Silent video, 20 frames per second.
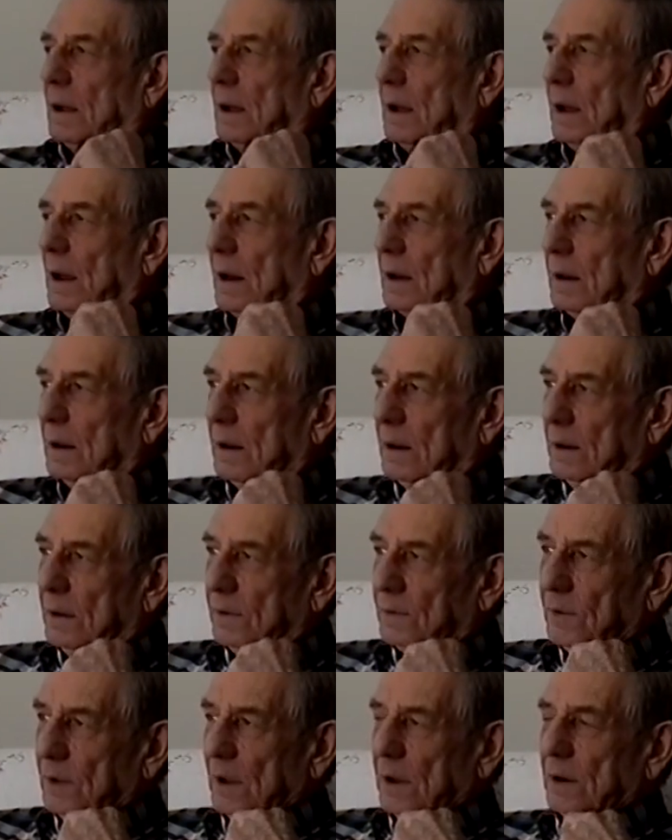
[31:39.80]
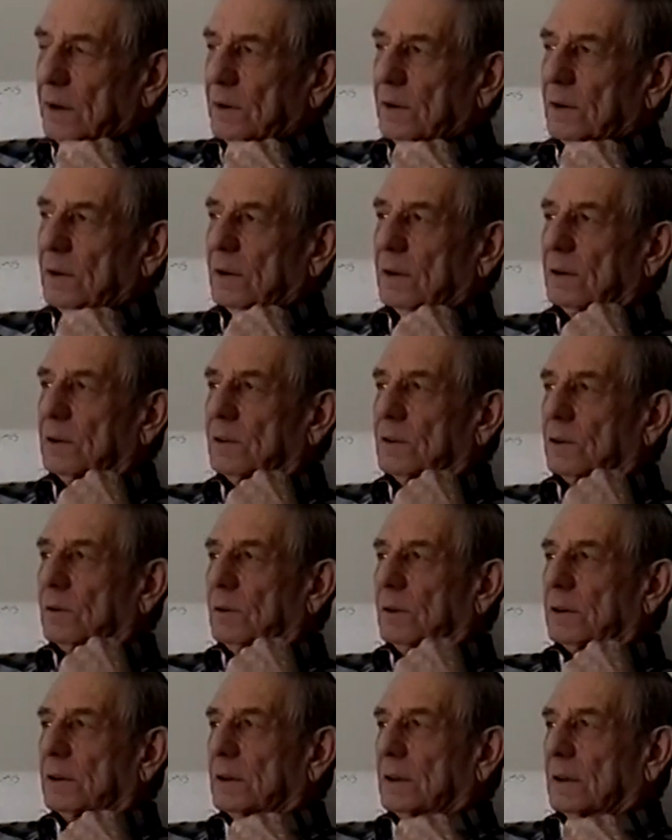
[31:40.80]
And they decided to
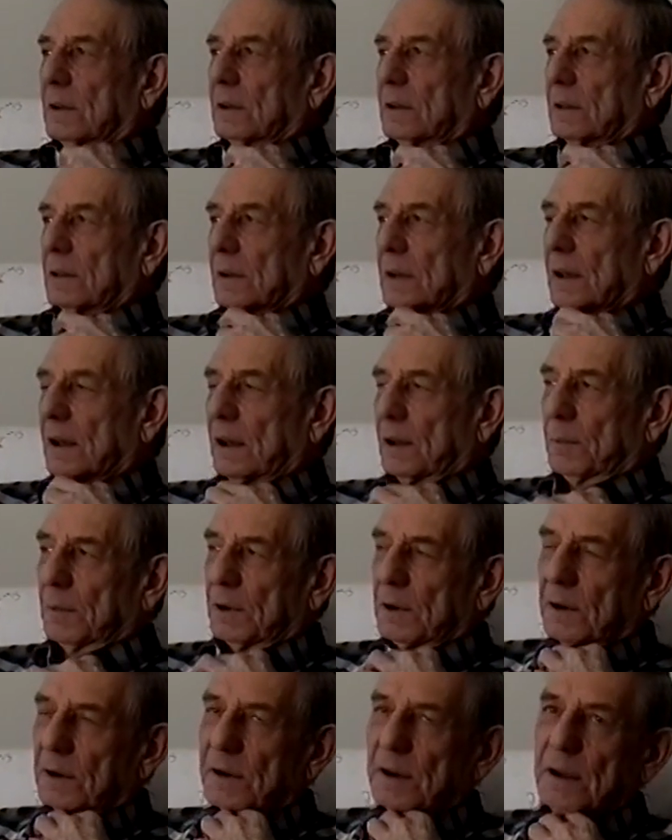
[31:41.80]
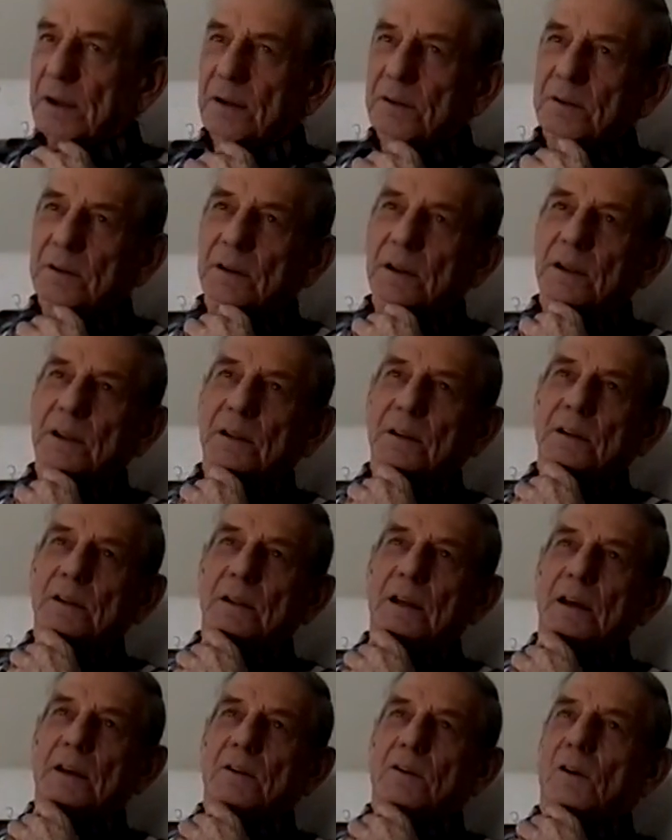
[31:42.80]
quit the game here in town, and they
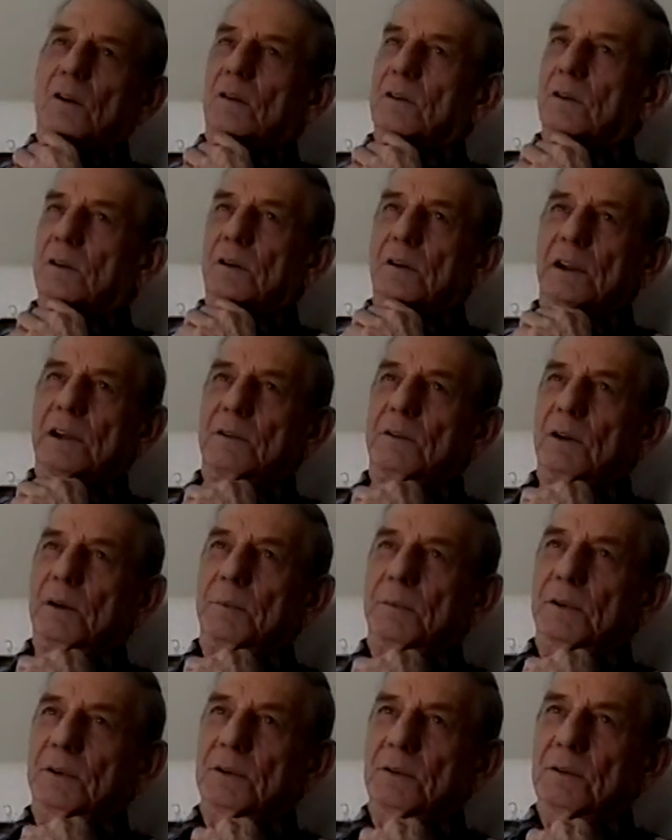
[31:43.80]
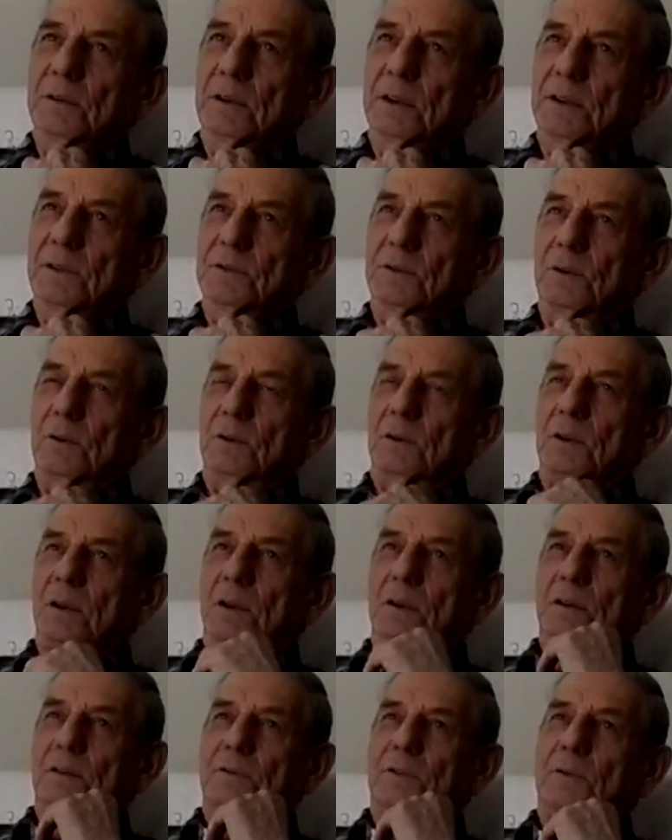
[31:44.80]
had all good equipment too, and they sold
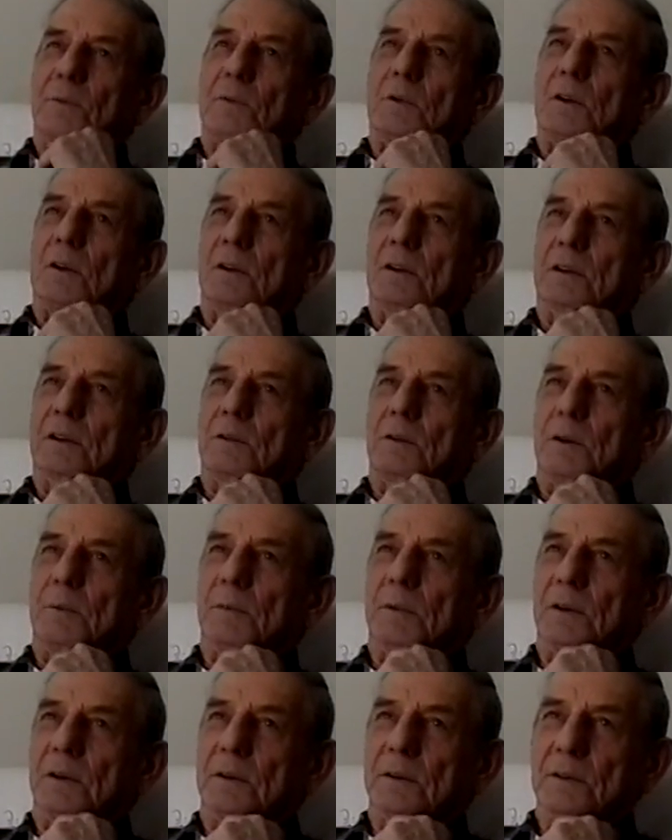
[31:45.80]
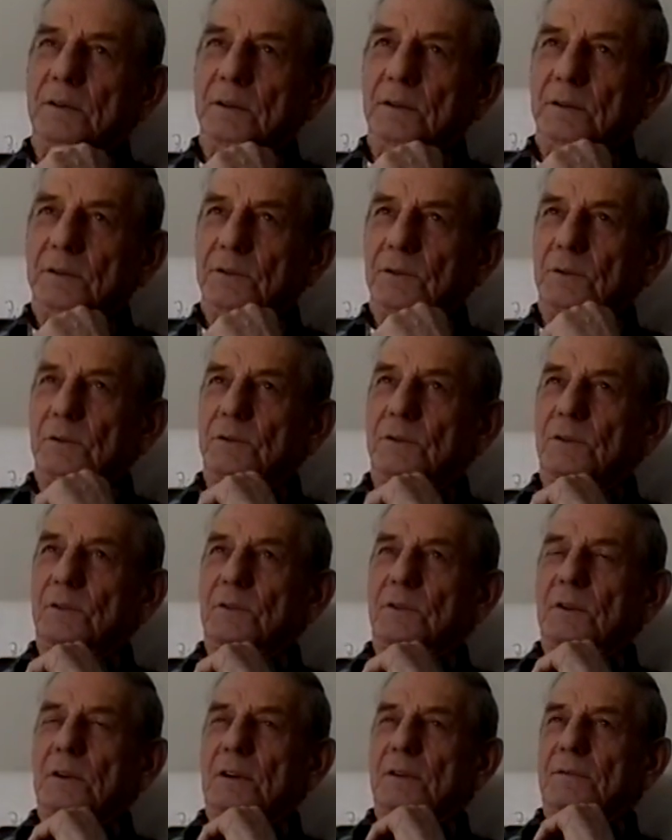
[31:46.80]
all their football equipment, suits and
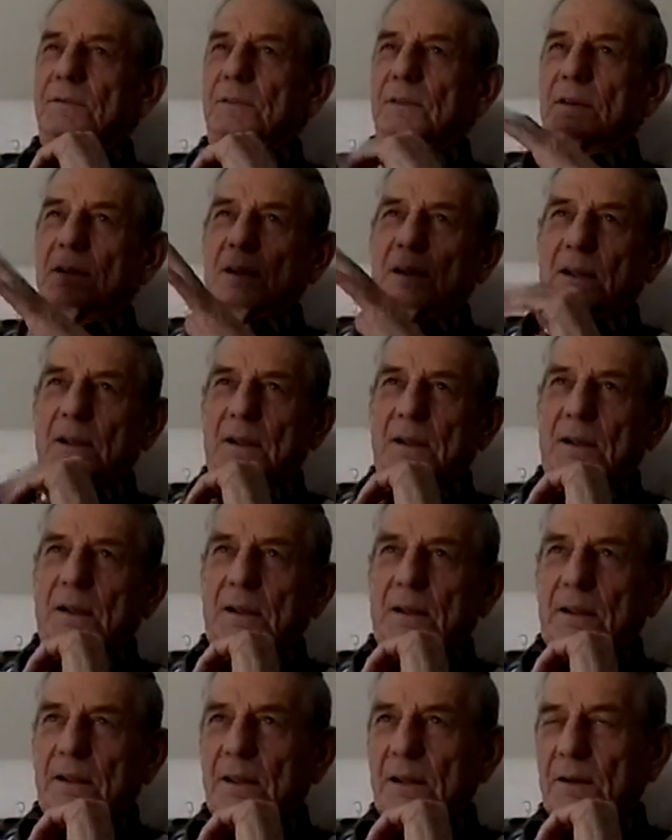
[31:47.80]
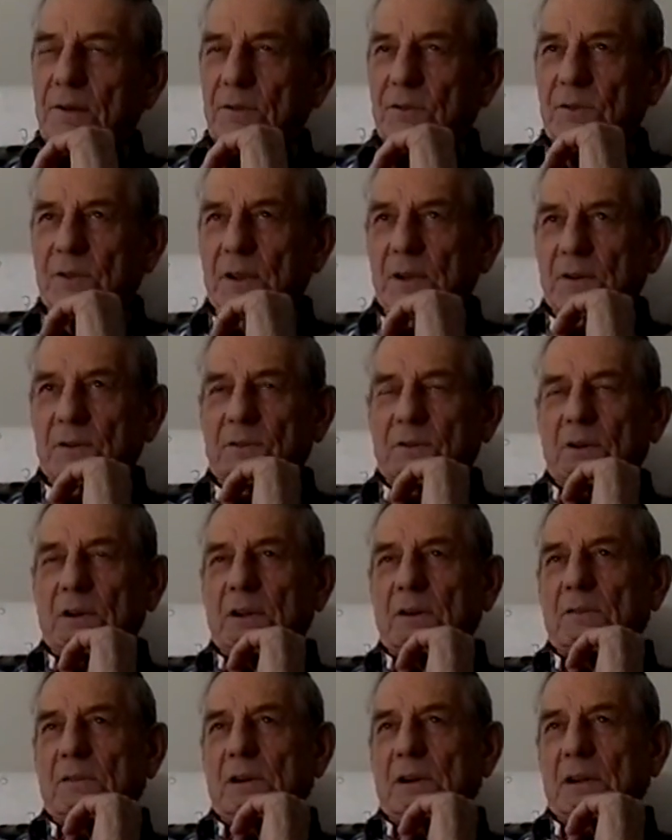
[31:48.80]
stuff, and that was it. So I
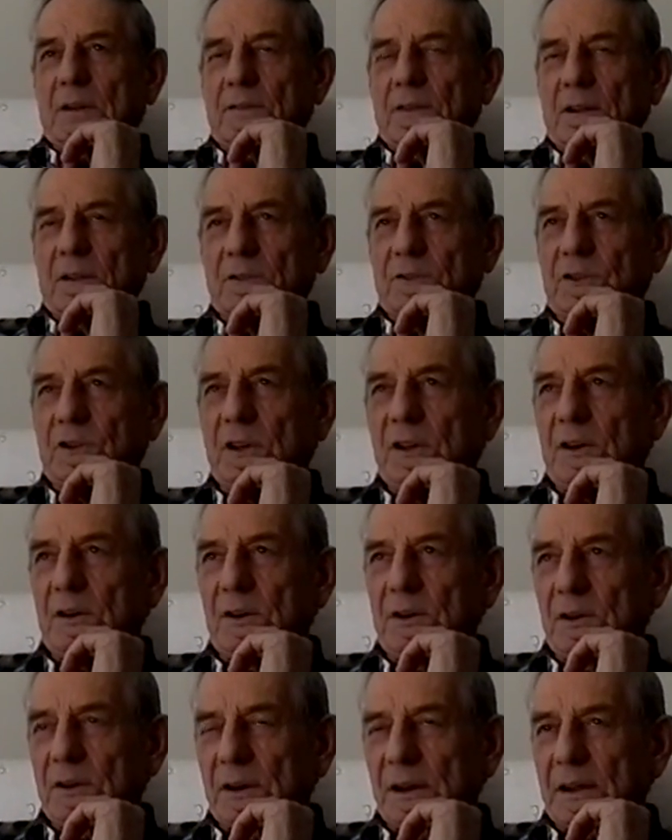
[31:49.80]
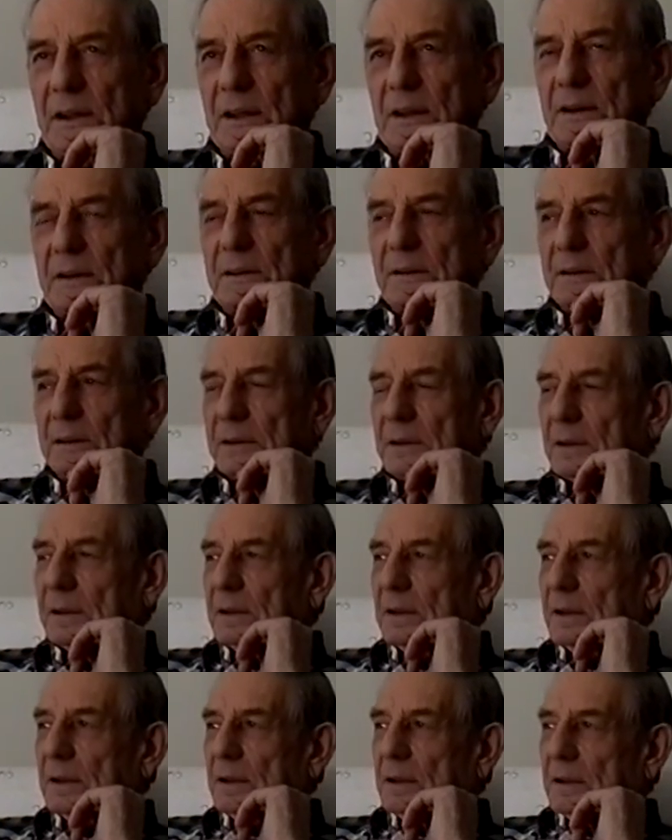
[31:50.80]
really felt cheated on that,
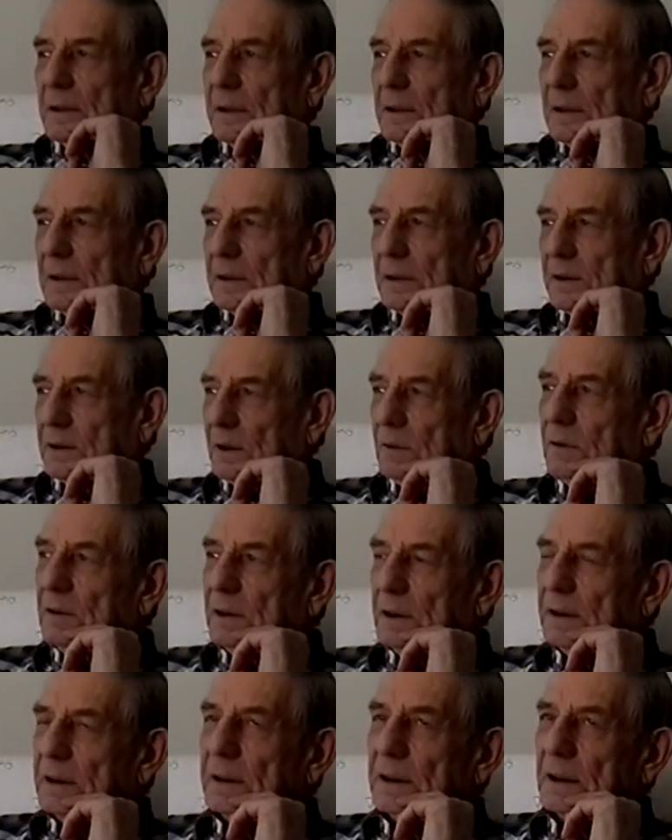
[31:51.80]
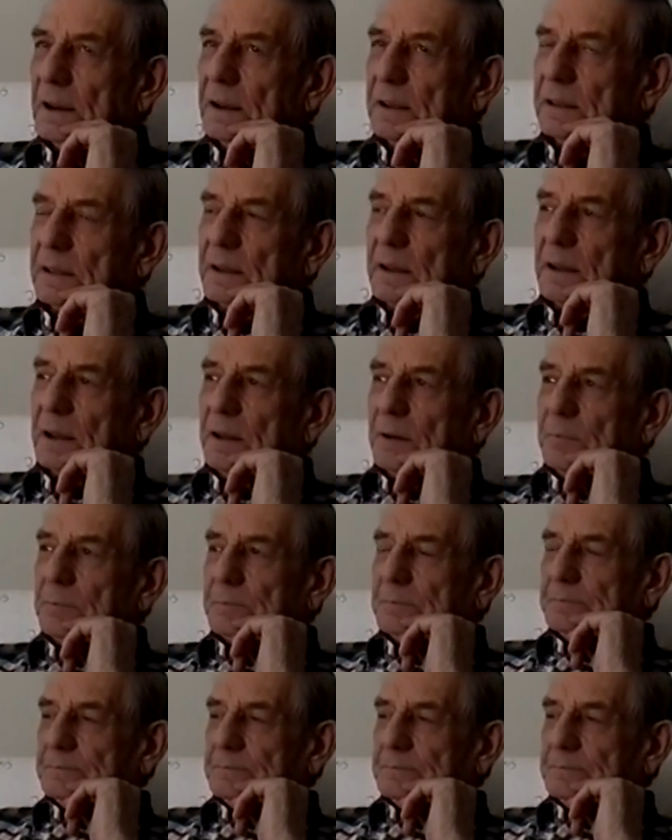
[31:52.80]
because I really did like the game.